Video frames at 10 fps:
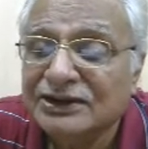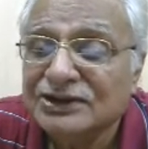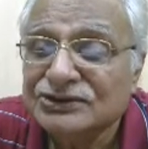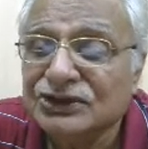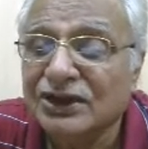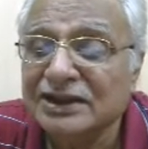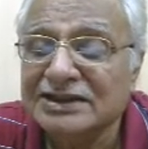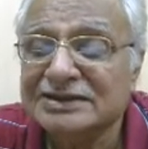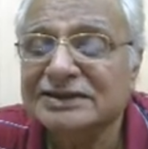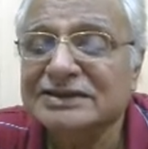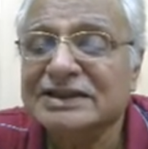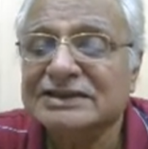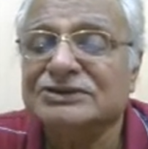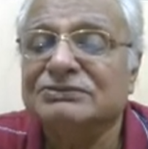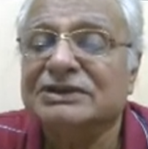So all these things has
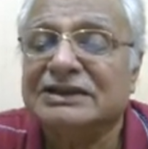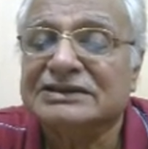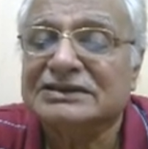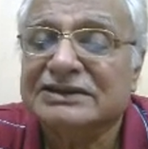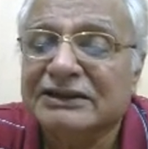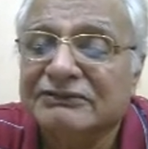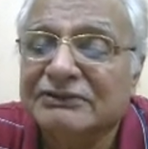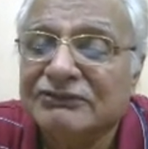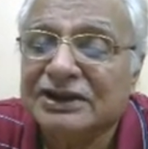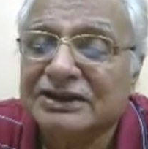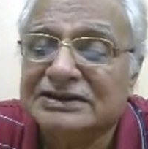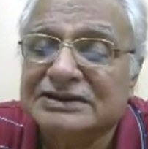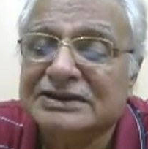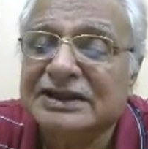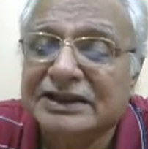to be considered when we are
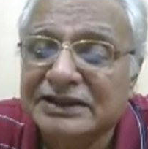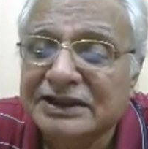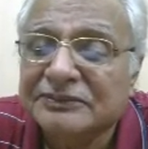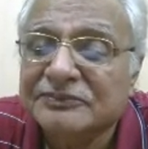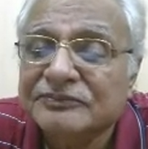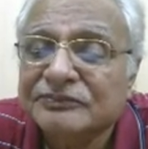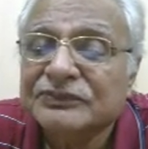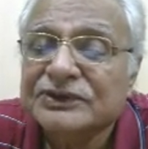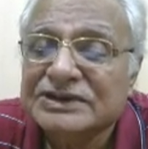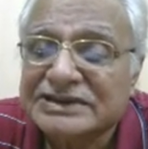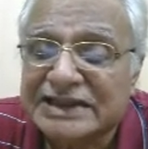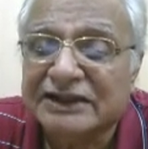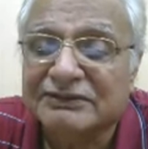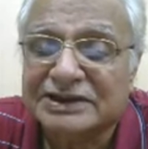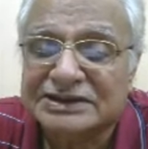considering the
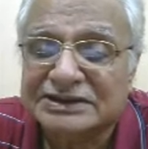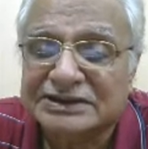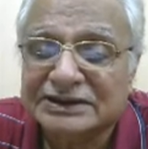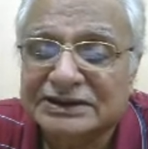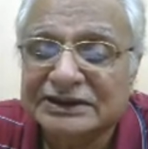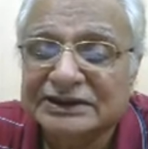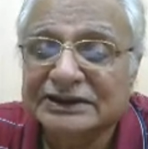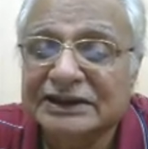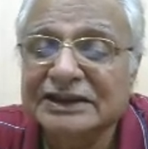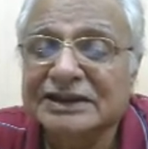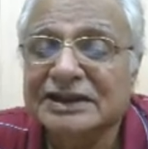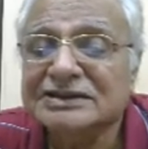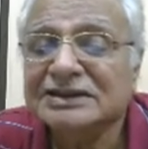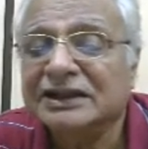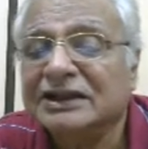salvage. Then there is
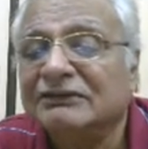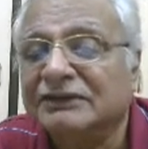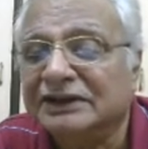a recovery.